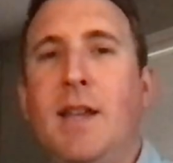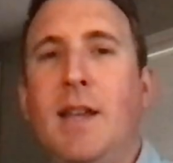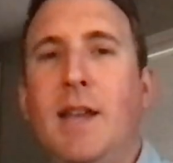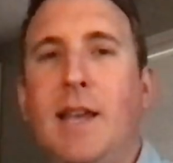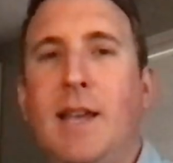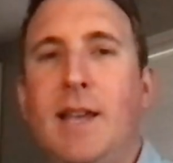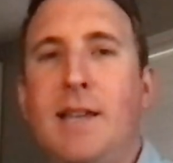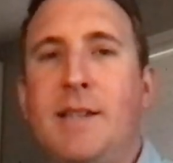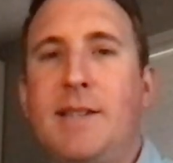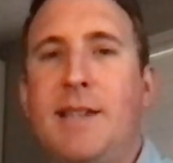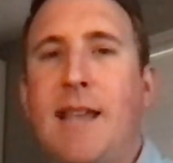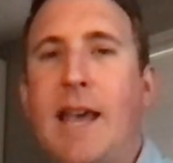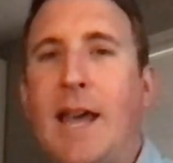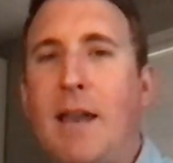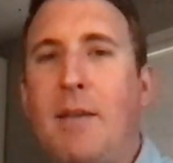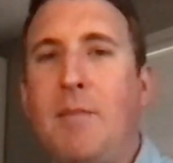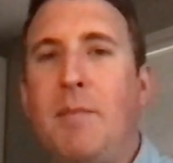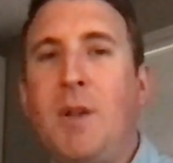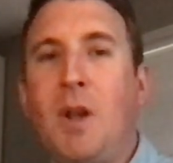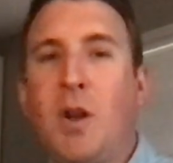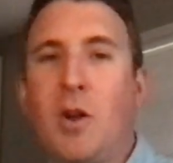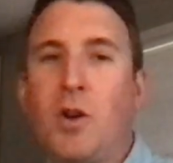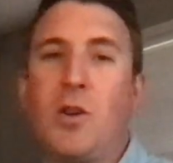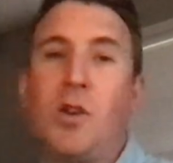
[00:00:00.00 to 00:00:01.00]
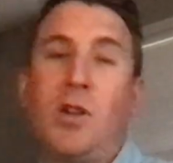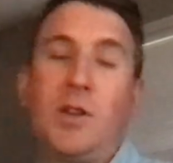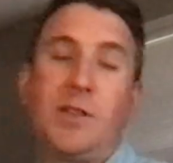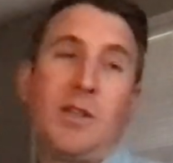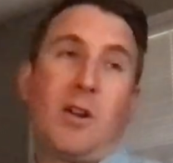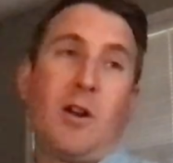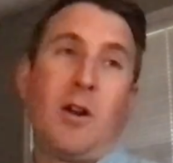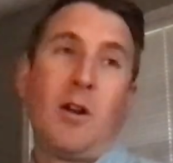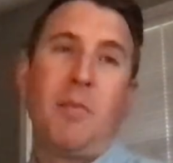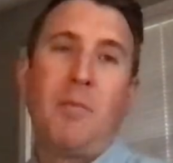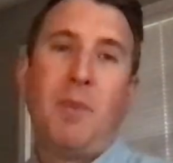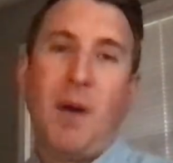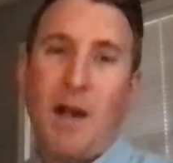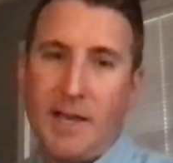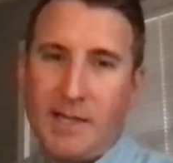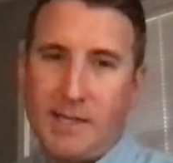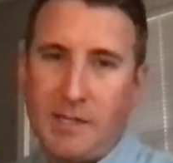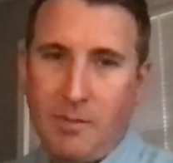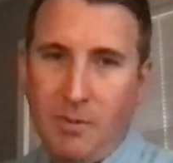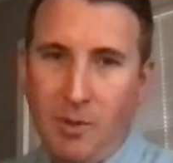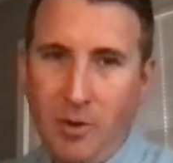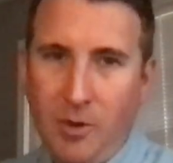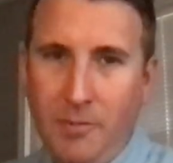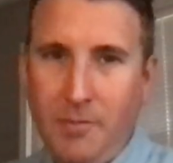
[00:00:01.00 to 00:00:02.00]
is that miracles are
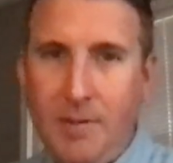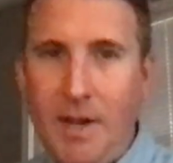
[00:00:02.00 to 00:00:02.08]
impossible.